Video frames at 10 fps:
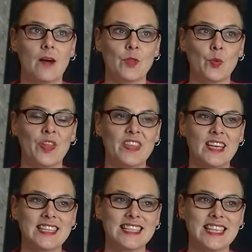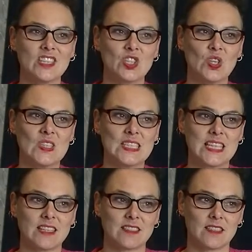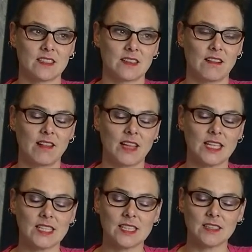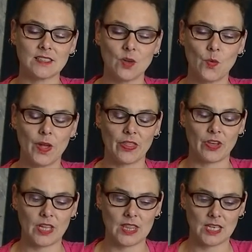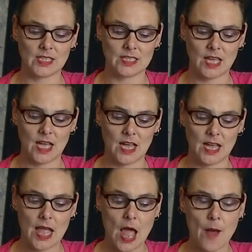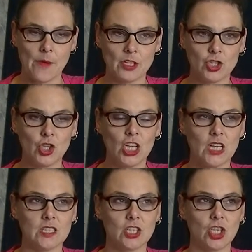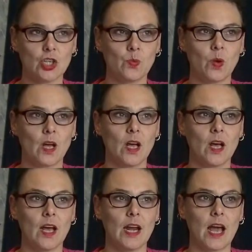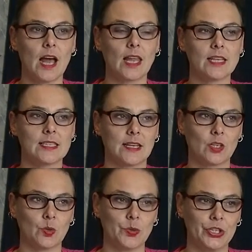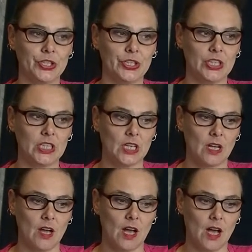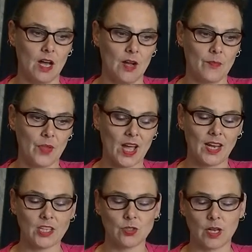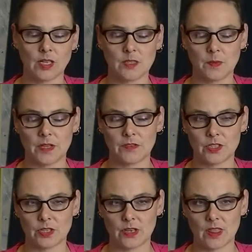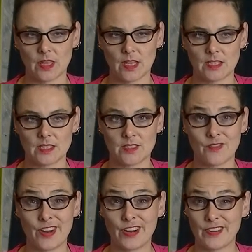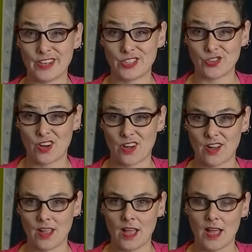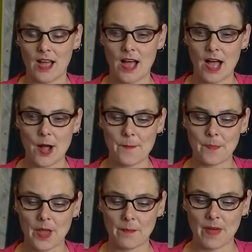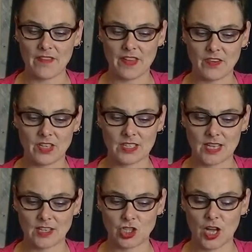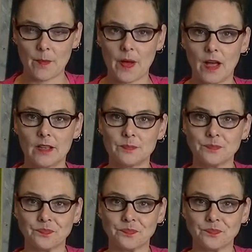With the incense you can scent cleanse it with good things like patchouli is a good one. I like sandalwood. I like dragon's blood for certain things. It's very, very strong. My favorite is nag champa,